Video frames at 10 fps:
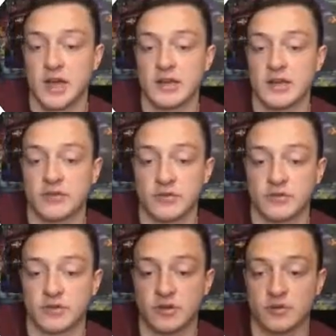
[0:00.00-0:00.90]
I never
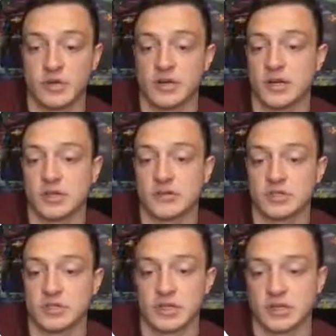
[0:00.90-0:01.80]
even do that. I never
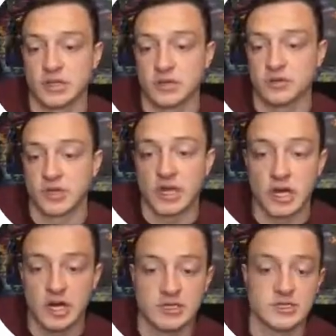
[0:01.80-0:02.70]
select. I don't
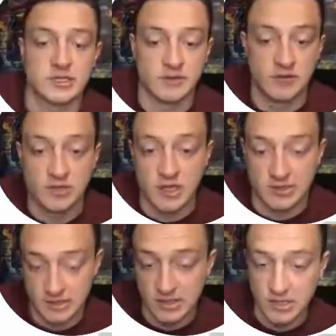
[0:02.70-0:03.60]
care. I just leave it
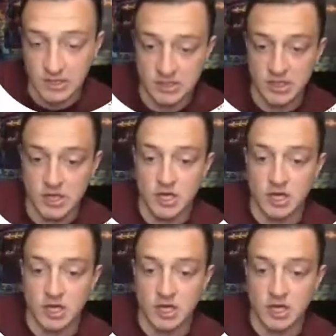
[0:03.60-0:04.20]
as is.